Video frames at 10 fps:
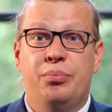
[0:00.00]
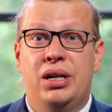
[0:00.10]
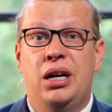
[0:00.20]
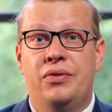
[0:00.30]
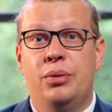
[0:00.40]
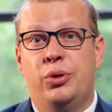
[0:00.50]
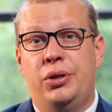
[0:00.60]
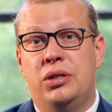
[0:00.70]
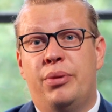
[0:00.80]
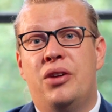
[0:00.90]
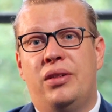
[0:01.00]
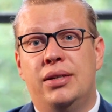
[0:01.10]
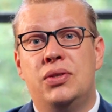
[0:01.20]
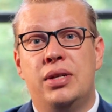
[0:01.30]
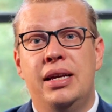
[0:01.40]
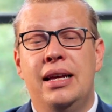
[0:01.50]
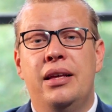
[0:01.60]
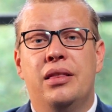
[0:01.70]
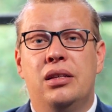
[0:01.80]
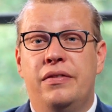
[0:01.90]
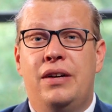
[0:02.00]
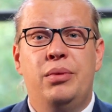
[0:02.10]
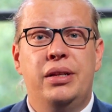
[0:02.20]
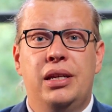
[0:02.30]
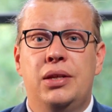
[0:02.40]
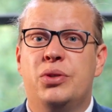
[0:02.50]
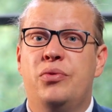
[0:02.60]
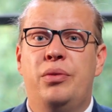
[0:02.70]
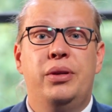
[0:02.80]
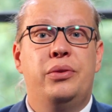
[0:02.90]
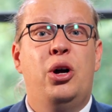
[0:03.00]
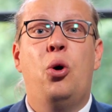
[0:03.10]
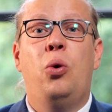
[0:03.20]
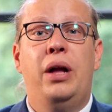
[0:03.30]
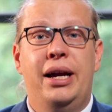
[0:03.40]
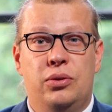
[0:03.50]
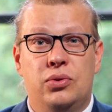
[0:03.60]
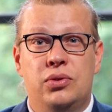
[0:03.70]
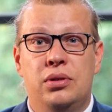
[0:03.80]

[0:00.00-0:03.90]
part of the body is paralyzed, then the family needs to rebuild the whole house